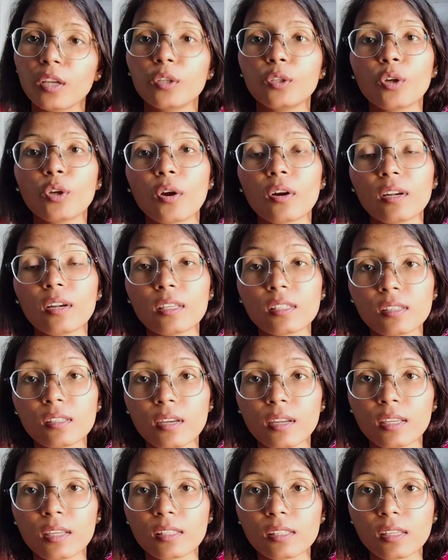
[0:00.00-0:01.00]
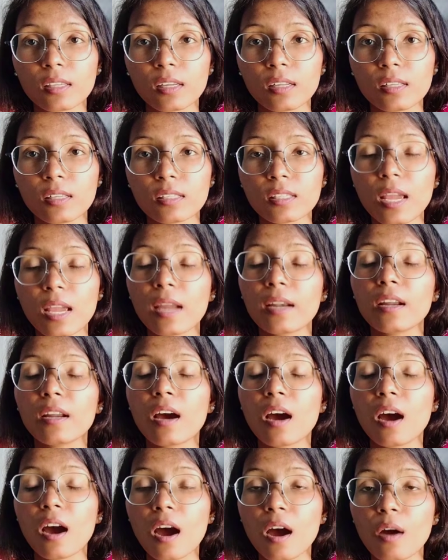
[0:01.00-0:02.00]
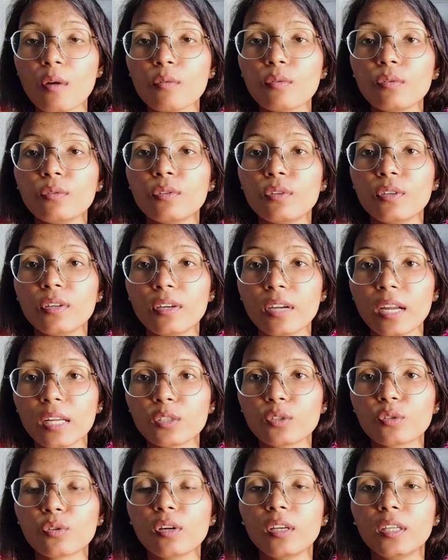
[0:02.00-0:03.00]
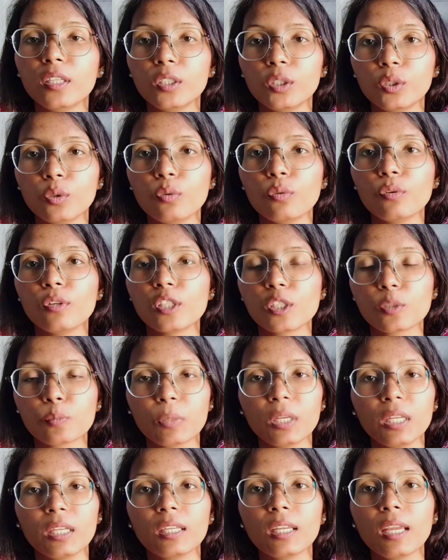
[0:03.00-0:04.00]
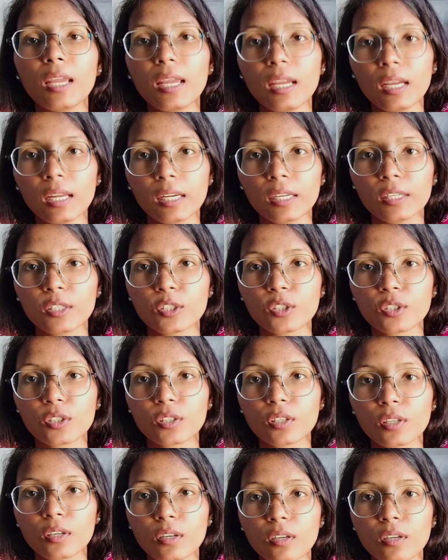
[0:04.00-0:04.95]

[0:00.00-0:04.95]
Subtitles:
your listening skills, and how naturally you speak English.